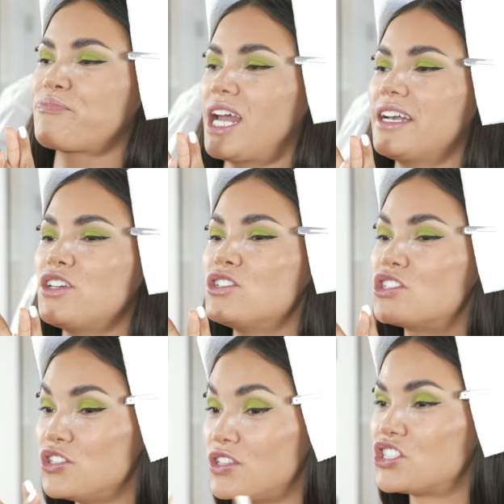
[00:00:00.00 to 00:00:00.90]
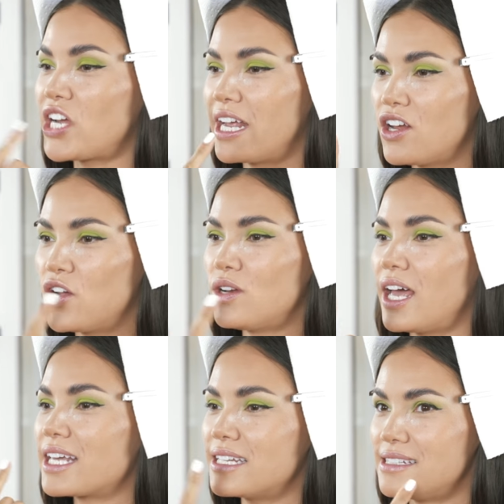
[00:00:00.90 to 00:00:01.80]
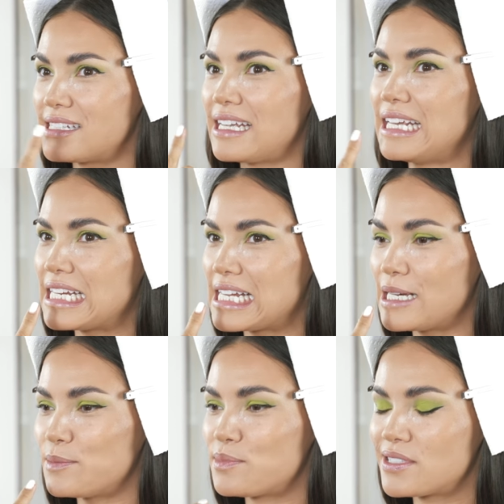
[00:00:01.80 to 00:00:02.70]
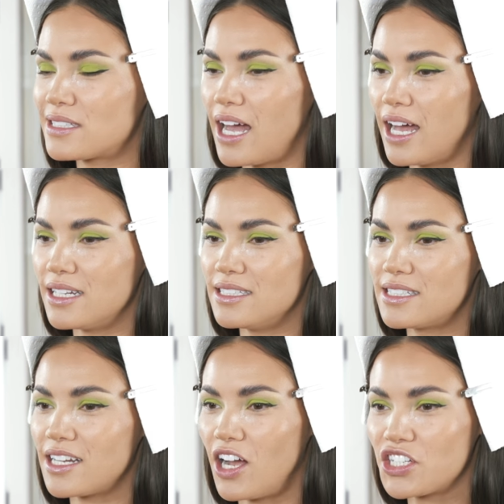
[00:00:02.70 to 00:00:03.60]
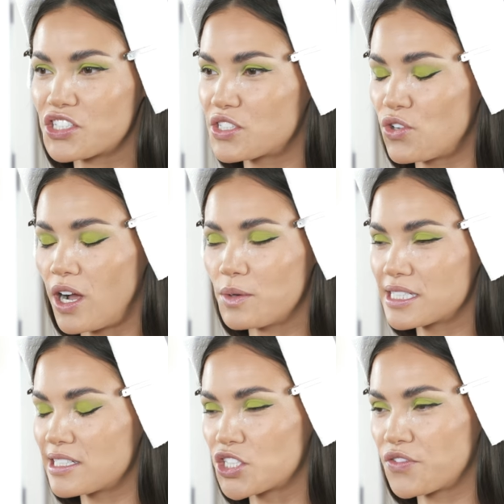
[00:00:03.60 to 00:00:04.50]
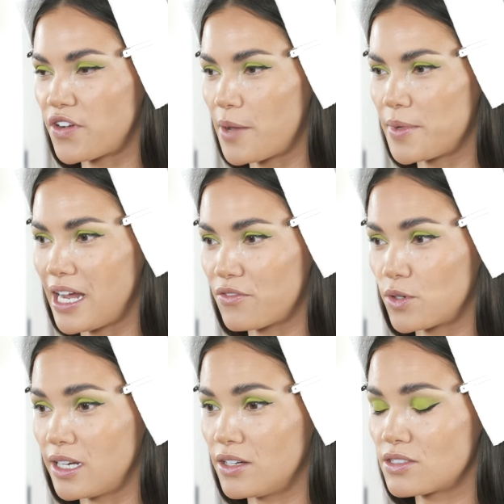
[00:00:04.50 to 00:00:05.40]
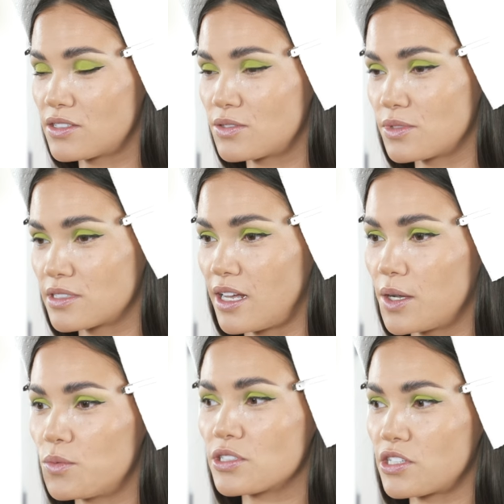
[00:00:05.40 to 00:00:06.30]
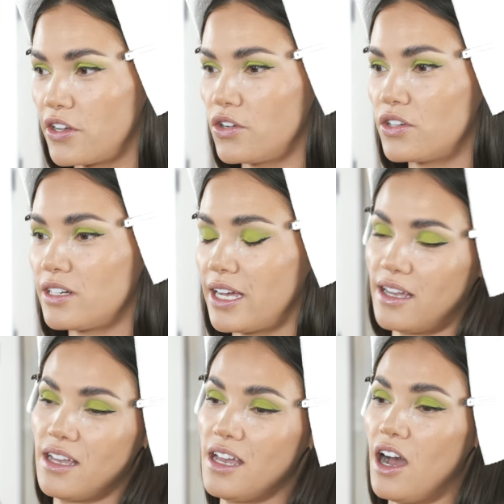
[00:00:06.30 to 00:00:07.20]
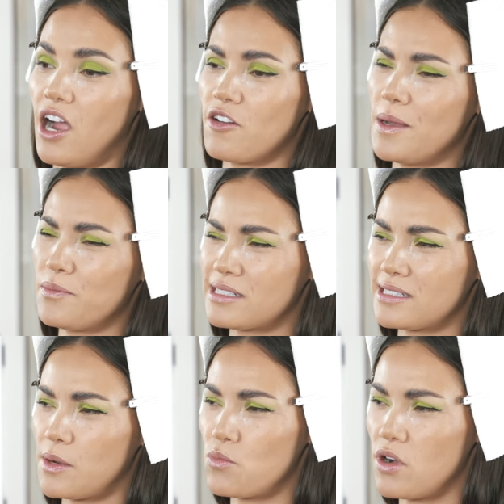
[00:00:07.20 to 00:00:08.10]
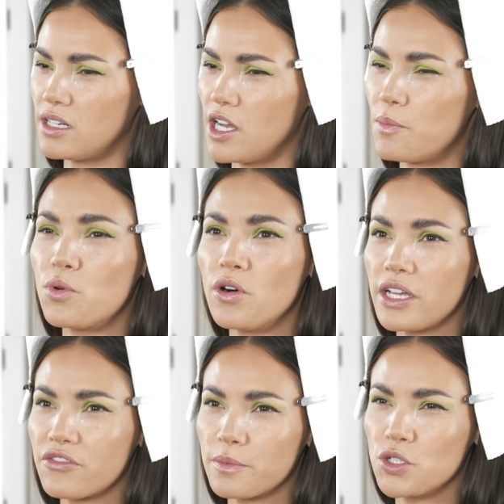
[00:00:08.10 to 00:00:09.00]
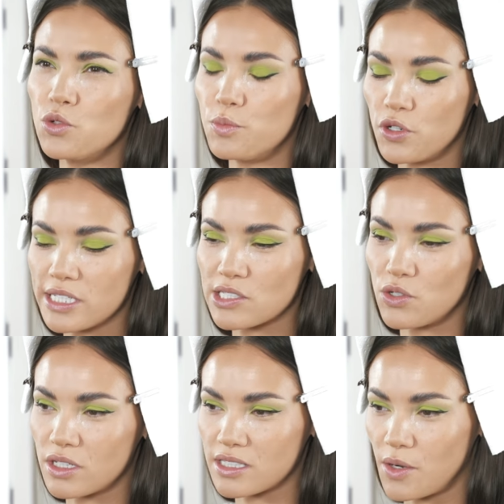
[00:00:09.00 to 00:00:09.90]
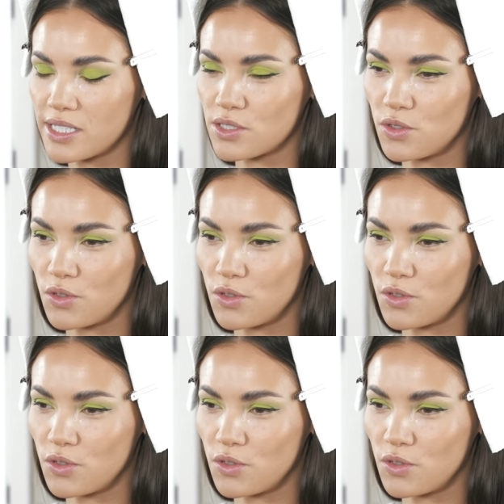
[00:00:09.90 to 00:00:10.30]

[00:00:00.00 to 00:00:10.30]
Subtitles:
And I used to do the J-Lo like concealer lips, and I just thought I was such a vibe, and everyone else was like, what's going on? And I remember someone, a boy from an all-boys school, because I went to an